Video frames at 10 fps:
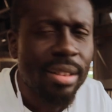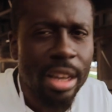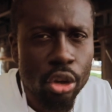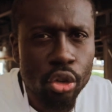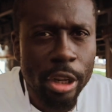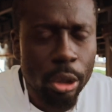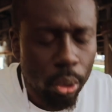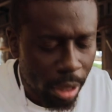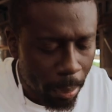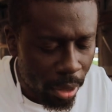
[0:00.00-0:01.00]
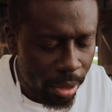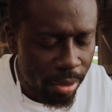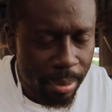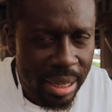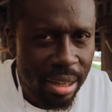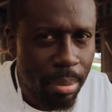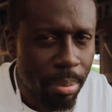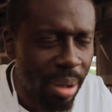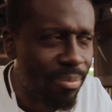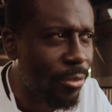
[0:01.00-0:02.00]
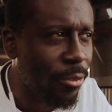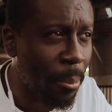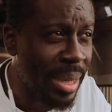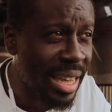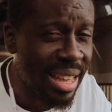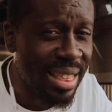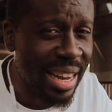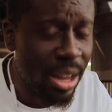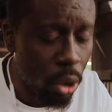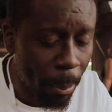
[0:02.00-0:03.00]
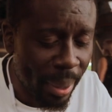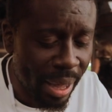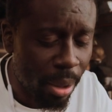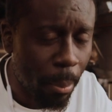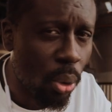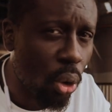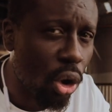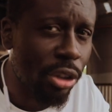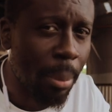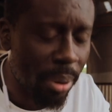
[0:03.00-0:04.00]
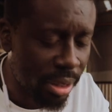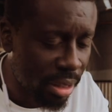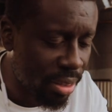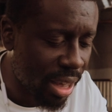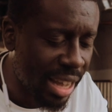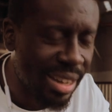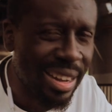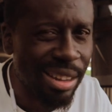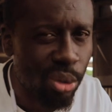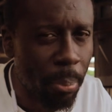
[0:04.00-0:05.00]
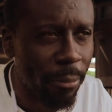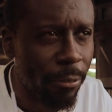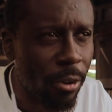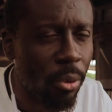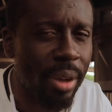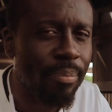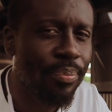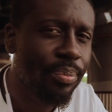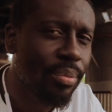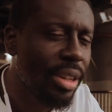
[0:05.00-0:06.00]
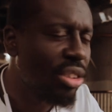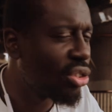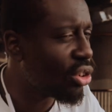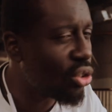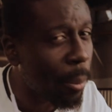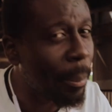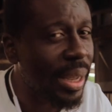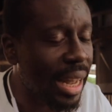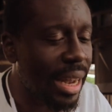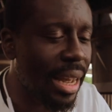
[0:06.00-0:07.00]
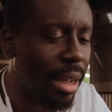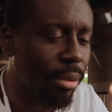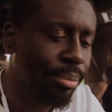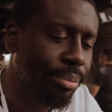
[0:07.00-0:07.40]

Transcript: they usually cook their burgers medium, but for me, it's a little bit more on the bloody side, and I do prefer it to not be like that.